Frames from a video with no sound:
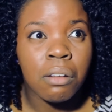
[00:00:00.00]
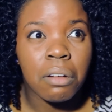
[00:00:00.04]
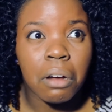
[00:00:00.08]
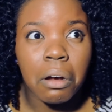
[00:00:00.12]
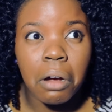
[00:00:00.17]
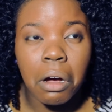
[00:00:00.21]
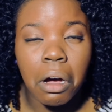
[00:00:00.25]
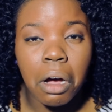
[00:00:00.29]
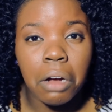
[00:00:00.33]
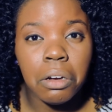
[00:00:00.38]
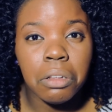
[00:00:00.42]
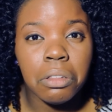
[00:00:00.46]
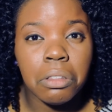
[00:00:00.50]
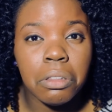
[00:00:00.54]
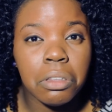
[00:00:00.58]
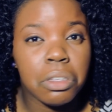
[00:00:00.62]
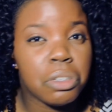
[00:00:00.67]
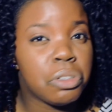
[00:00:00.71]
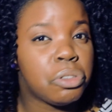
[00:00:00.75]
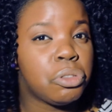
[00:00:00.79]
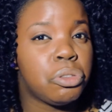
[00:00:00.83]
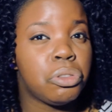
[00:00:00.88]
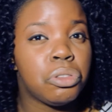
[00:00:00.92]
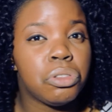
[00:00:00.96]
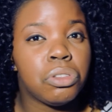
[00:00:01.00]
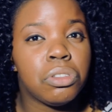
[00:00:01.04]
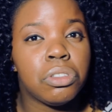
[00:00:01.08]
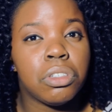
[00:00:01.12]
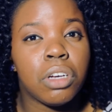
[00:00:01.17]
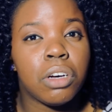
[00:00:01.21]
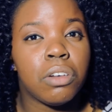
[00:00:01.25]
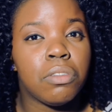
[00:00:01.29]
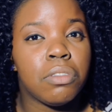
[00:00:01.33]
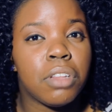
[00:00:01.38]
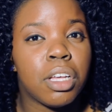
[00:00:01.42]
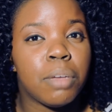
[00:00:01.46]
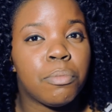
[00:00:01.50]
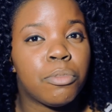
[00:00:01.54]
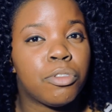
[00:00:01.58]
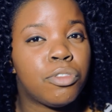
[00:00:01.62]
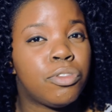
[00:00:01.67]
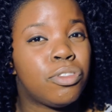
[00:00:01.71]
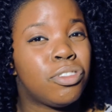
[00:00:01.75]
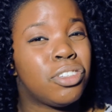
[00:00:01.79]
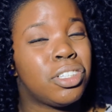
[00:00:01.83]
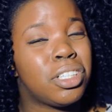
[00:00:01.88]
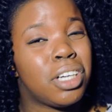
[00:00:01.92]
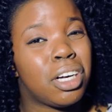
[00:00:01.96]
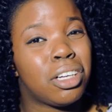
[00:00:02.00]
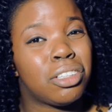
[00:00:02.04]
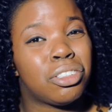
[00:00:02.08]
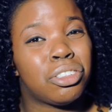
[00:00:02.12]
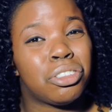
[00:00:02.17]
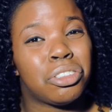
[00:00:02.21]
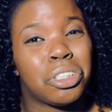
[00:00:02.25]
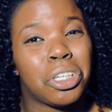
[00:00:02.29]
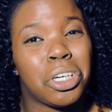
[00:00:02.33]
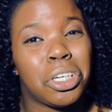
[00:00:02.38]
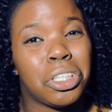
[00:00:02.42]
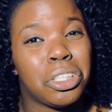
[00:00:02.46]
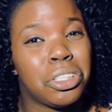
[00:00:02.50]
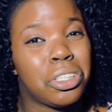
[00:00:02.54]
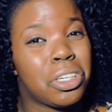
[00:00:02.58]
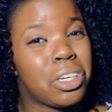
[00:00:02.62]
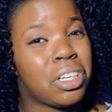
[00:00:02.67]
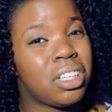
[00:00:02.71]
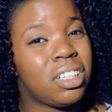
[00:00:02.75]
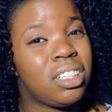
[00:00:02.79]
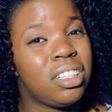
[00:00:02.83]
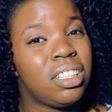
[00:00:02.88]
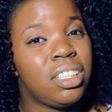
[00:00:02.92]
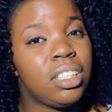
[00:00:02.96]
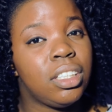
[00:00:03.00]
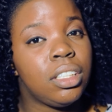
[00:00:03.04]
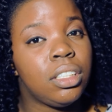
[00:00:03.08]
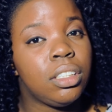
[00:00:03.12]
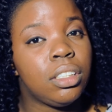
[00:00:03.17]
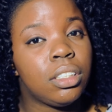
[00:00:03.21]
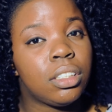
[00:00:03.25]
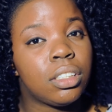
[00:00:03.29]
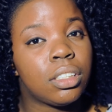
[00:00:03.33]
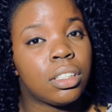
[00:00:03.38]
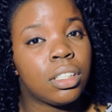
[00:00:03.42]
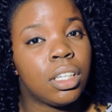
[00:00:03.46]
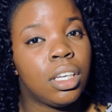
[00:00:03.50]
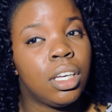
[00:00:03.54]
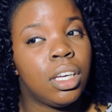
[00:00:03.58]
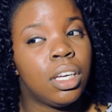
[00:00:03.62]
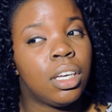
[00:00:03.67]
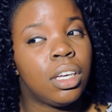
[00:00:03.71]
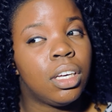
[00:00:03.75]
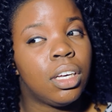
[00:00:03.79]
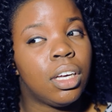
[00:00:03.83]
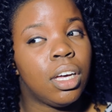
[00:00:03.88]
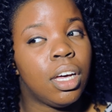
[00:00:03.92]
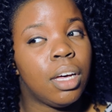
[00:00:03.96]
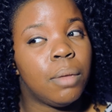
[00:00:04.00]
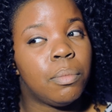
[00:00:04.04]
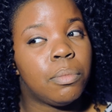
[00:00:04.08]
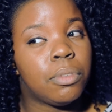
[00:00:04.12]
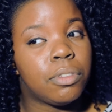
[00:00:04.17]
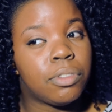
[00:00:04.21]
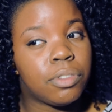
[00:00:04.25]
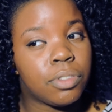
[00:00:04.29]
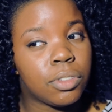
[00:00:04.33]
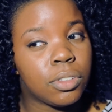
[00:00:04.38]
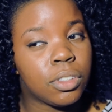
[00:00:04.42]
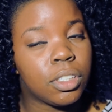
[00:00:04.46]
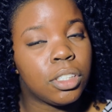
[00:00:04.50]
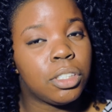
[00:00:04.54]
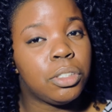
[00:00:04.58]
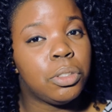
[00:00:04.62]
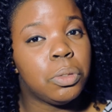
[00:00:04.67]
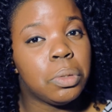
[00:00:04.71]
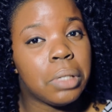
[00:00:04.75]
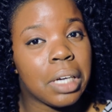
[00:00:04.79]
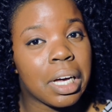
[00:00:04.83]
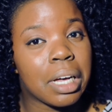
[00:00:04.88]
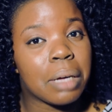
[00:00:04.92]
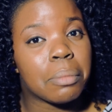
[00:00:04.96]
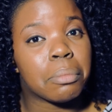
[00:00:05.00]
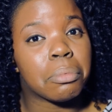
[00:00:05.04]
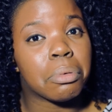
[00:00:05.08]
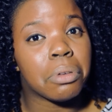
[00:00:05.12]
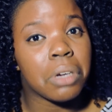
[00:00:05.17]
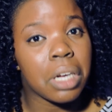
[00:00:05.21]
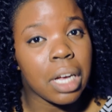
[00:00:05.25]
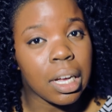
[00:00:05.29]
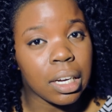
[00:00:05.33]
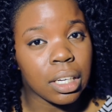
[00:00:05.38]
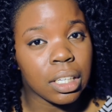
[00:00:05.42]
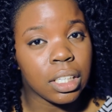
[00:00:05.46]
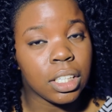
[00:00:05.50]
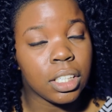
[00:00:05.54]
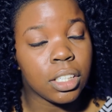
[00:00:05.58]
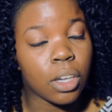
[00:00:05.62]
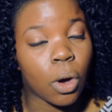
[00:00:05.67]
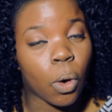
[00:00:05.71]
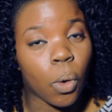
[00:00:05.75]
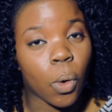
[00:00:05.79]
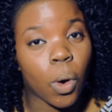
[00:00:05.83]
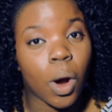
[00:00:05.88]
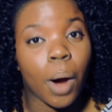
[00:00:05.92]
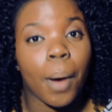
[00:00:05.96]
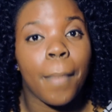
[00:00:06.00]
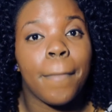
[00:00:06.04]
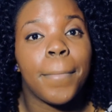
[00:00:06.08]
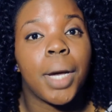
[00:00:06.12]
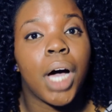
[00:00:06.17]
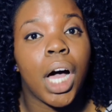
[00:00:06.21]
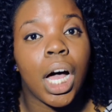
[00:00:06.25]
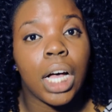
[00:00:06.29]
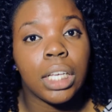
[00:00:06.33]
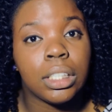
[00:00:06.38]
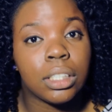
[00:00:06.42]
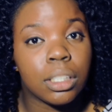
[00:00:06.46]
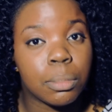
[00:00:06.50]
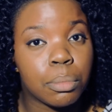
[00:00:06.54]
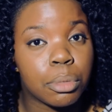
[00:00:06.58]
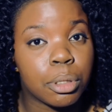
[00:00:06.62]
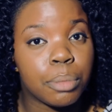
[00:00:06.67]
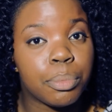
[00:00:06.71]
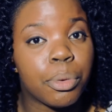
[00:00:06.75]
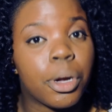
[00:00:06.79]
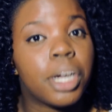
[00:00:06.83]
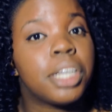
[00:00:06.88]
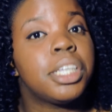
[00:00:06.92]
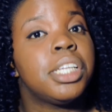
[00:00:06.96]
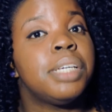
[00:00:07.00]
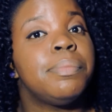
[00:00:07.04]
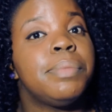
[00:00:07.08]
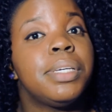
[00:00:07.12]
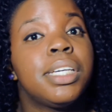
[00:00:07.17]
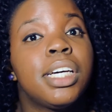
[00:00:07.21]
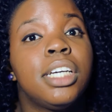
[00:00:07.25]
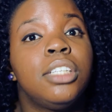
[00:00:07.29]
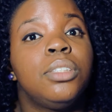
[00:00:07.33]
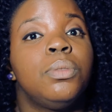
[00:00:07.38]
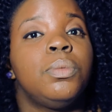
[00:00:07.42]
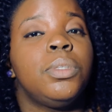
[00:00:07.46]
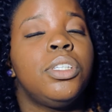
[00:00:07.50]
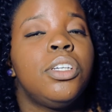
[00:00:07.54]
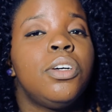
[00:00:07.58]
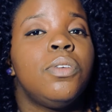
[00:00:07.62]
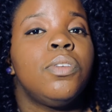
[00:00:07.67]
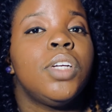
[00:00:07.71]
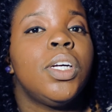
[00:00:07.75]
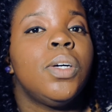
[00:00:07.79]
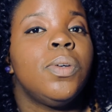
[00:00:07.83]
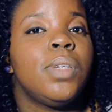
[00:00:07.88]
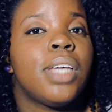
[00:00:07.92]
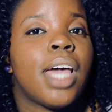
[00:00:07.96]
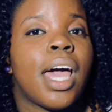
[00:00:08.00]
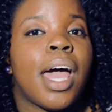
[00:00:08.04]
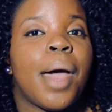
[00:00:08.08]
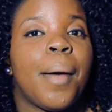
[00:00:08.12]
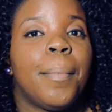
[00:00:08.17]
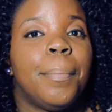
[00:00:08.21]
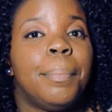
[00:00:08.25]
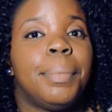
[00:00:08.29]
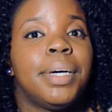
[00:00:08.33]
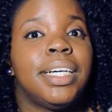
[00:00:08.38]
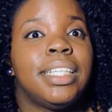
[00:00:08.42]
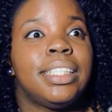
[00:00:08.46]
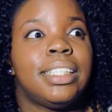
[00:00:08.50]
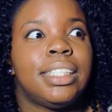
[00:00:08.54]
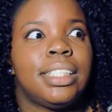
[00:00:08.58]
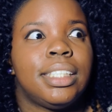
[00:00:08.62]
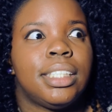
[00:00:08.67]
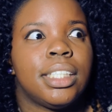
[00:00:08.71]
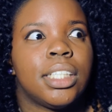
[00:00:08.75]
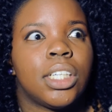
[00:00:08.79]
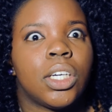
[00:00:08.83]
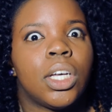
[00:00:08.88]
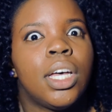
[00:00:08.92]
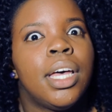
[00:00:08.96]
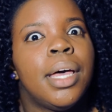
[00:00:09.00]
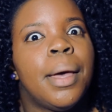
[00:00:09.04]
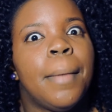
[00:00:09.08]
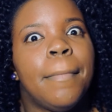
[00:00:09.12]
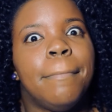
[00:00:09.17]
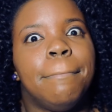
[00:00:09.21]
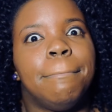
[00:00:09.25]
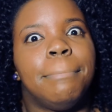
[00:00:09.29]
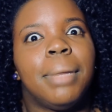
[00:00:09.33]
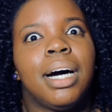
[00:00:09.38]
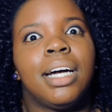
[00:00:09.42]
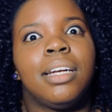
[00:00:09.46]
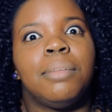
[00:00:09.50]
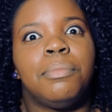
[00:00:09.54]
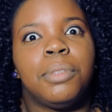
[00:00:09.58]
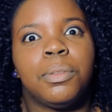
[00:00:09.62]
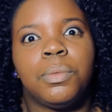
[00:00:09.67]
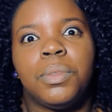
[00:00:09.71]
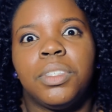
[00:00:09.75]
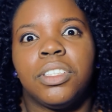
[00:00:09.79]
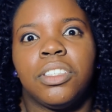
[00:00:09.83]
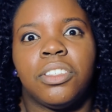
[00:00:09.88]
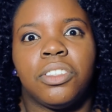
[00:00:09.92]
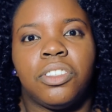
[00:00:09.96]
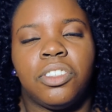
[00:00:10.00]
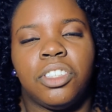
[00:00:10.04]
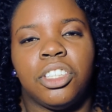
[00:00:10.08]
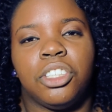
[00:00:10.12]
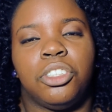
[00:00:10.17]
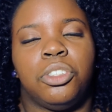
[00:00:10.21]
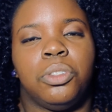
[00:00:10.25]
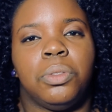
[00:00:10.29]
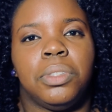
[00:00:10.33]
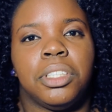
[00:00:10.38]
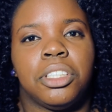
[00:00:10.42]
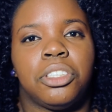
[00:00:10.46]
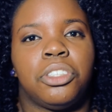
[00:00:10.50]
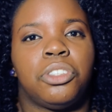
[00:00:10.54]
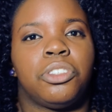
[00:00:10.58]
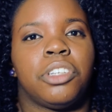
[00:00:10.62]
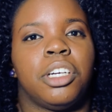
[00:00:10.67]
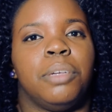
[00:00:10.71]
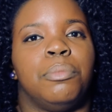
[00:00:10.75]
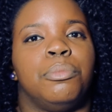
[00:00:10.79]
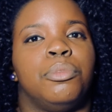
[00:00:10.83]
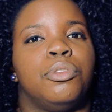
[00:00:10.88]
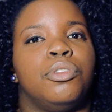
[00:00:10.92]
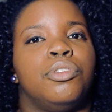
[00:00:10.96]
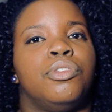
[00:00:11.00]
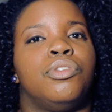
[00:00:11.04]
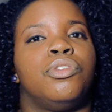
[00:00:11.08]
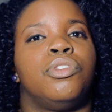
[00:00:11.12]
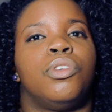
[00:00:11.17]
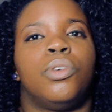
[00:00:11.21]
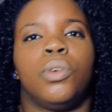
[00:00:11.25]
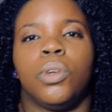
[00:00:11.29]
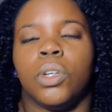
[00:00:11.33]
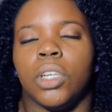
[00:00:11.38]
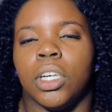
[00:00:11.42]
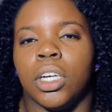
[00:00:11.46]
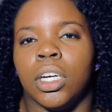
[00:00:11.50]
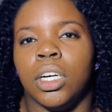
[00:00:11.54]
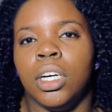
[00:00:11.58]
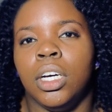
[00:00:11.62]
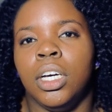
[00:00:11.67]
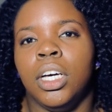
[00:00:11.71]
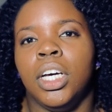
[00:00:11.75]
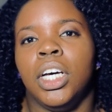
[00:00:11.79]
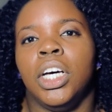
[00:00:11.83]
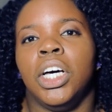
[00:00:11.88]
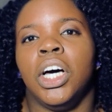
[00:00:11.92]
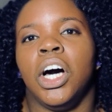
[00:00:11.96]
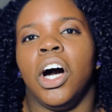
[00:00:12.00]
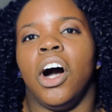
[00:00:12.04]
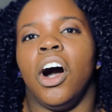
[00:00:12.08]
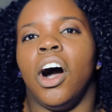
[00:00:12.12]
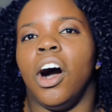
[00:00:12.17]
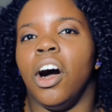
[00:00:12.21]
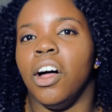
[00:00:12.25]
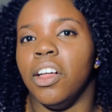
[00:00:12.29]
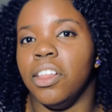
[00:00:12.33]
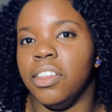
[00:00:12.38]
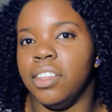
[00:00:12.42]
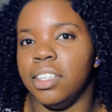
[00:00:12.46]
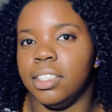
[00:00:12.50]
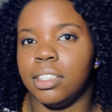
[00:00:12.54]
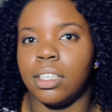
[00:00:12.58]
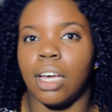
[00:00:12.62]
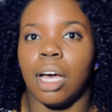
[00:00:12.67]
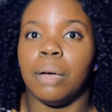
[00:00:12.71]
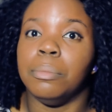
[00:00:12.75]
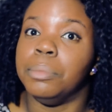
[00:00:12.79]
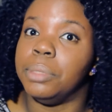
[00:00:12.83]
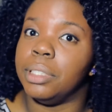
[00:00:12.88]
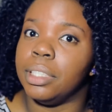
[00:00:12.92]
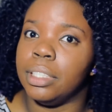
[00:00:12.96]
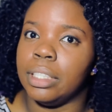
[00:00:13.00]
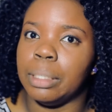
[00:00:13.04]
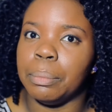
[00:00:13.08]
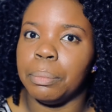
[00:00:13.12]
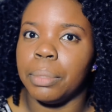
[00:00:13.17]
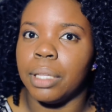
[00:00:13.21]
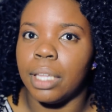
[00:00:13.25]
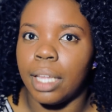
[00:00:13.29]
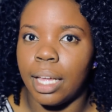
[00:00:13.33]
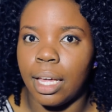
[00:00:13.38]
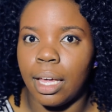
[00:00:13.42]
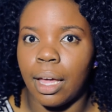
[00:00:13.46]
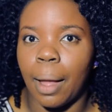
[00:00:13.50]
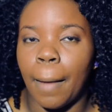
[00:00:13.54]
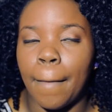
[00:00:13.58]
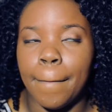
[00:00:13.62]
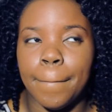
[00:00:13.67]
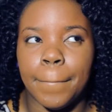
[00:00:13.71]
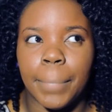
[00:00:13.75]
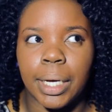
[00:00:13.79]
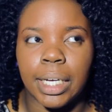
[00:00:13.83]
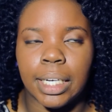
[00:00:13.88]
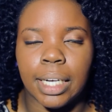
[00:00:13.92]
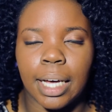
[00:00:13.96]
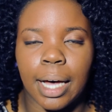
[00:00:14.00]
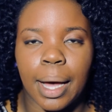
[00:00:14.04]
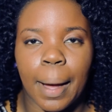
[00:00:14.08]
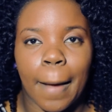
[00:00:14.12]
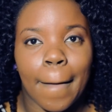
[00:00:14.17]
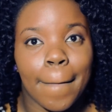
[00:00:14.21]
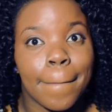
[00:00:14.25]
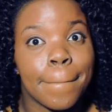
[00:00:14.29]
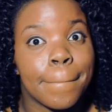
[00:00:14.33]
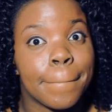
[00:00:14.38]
Kind of think you should have known that before y'all started all of this, and before you got pregnant, or possibly pregnant, because we don't know yet. But still, might have been one of those things you get straight before all of this comes into play. But